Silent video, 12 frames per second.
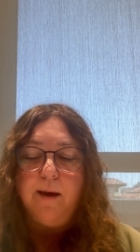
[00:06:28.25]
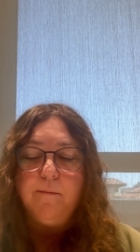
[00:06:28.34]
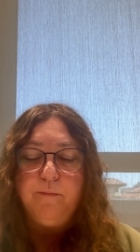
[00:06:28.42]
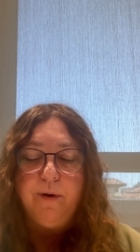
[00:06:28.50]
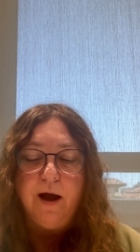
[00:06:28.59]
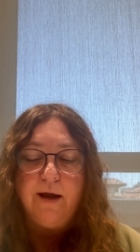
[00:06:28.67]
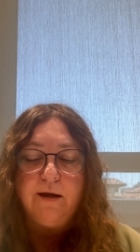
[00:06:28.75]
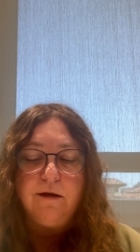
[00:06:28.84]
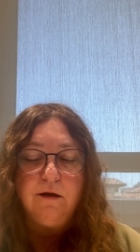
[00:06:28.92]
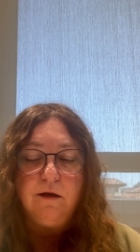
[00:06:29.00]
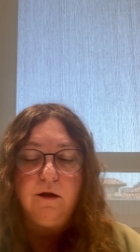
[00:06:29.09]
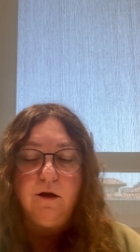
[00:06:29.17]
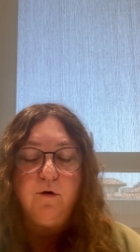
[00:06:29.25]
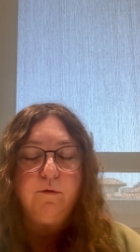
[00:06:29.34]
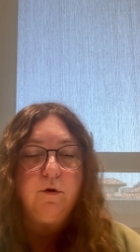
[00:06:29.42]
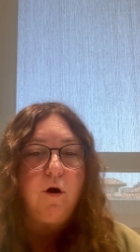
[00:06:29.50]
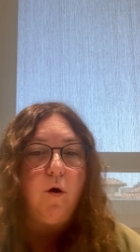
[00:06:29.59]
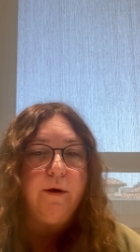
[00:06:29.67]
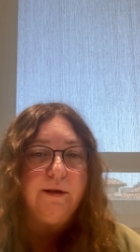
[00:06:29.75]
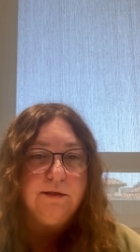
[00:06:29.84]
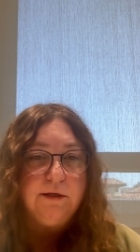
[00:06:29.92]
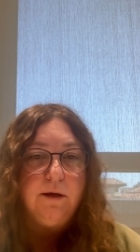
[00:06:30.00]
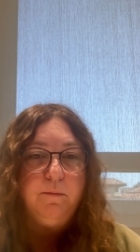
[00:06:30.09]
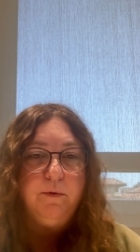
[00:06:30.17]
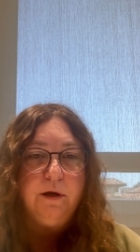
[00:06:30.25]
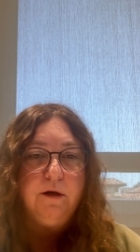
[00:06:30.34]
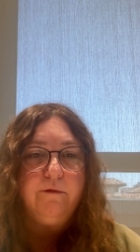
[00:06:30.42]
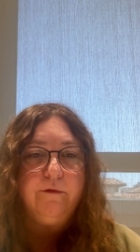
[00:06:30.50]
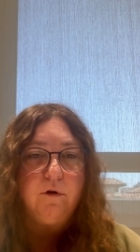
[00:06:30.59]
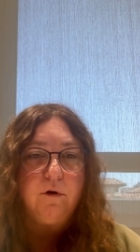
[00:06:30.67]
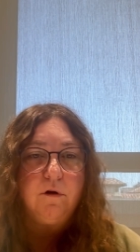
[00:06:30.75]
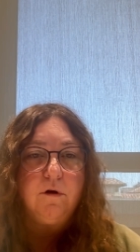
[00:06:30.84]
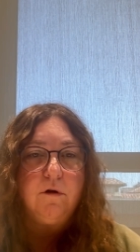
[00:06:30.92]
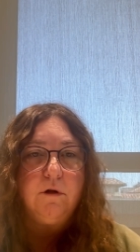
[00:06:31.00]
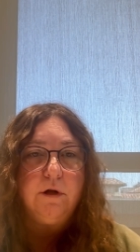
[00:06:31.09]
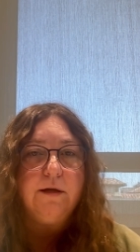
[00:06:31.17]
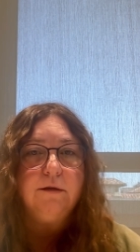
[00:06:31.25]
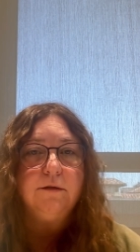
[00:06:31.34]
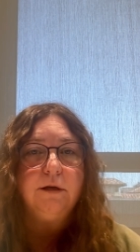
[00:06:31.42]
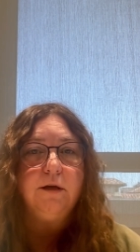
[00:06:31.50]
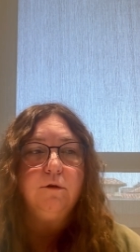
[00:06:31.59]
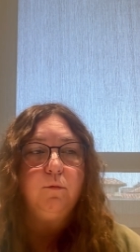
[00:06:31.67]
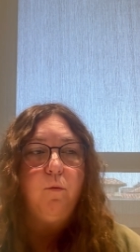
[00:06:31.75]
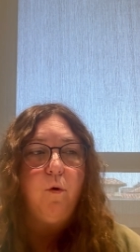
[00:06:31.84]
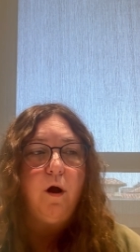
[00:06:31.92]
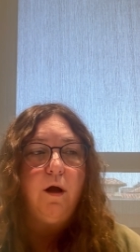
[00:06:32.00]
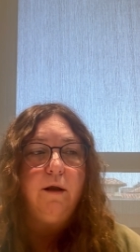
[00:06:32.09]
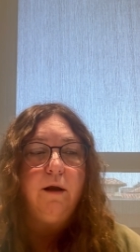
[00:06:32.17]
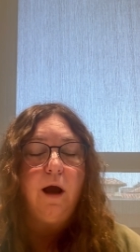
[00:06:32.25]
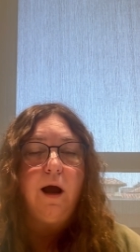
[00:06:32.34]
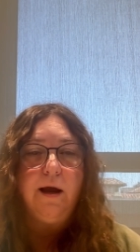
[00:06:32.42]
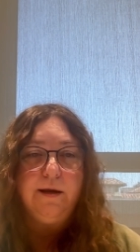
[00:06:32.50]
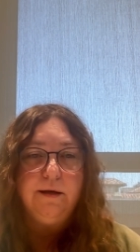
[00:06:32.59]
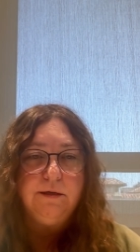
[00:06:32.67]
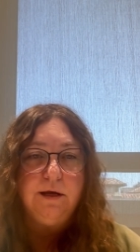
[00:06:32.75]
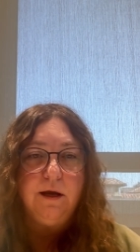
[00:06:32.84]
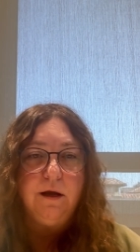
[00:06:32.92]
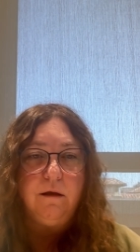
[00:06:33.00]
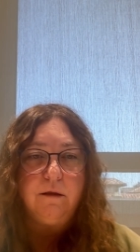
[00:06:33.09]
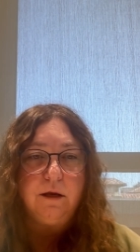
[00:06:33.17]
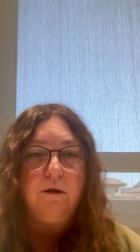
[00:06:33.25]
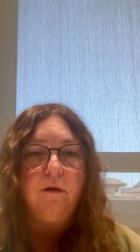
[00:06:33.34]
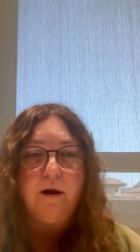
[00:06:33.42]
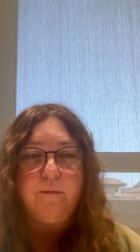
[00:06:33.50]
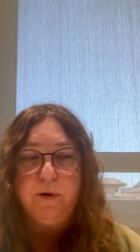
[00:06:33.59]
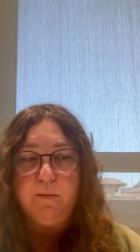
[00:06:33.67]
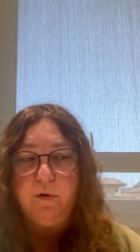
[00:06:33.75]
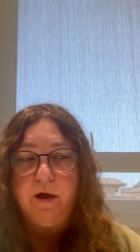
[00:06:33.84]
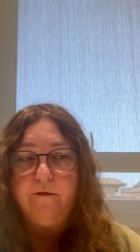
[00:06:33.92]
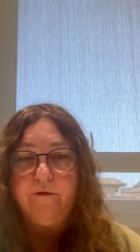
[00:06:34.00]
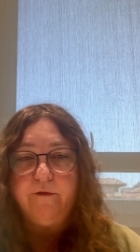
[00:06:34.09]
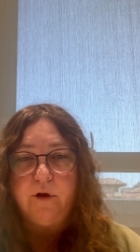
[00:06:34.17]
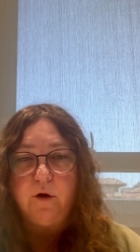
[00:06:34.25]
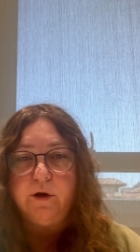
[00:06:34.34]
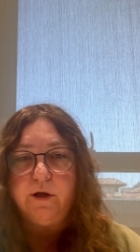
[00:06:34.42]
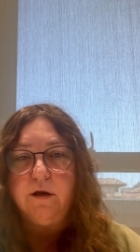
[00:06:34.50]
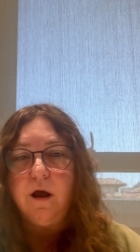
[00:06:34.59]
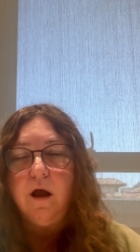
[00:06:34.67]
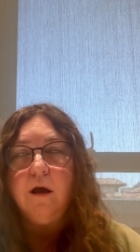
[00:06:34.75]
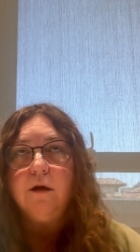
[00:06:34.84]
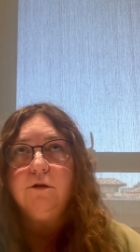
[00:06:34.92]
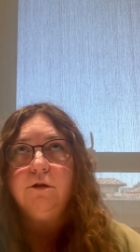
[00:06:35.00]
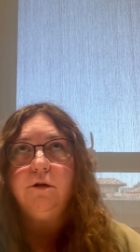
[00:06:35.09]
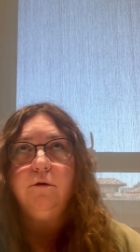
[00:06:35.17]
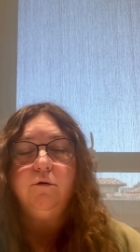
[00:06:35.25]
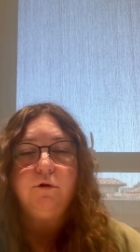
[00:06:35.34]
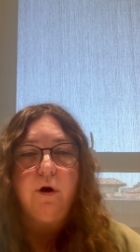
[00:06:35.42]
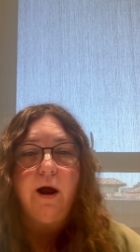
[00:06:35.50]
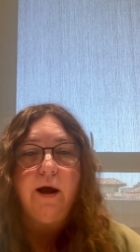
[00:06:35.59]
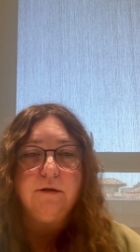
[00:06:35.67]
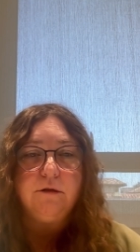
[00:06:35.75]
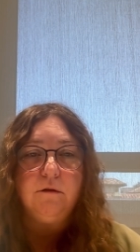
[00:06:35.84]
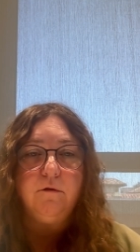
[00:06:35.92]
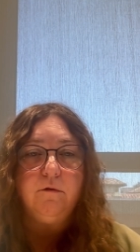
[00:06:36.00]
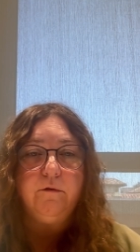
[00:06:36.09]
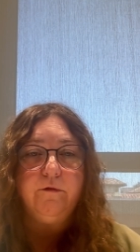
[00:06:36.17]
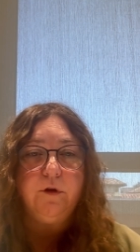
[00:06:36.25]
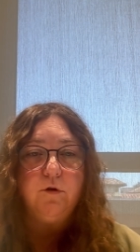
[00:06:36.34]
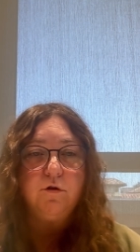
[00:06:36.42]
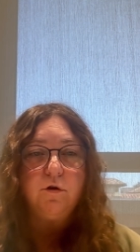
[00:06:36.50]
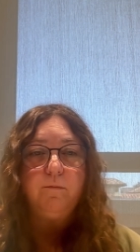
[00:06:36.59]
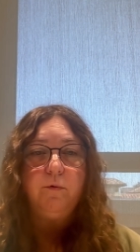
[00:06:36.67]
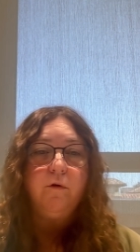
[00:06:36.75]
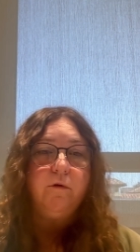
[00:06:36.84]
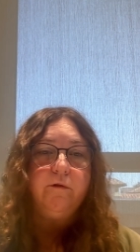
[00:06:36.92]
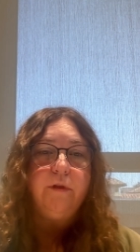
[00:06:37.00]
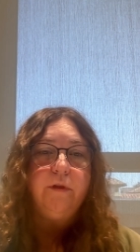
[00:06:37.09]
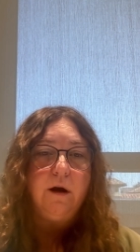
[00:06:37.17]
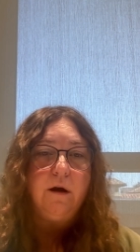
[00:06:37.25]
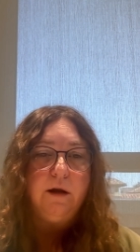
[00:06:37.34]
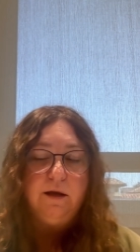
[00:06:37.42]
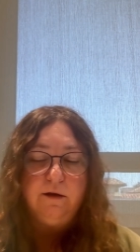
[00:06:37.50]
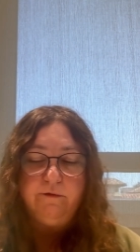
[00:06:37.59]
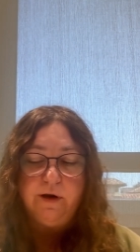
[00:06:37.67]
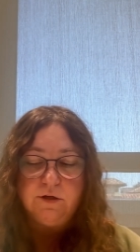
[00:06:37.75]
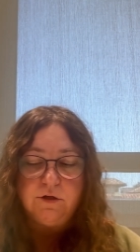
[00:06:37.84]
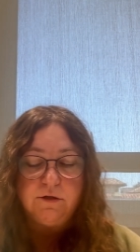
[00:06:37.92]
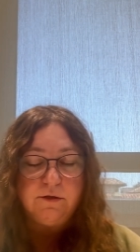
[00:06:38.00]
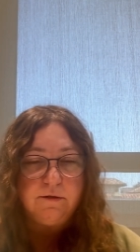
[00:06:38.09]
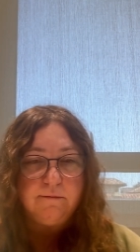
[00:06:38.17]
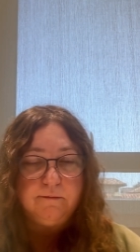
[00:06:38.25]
But, going deep in a vertical is one idea that a lot of people have floated to try to future-proof their innovations.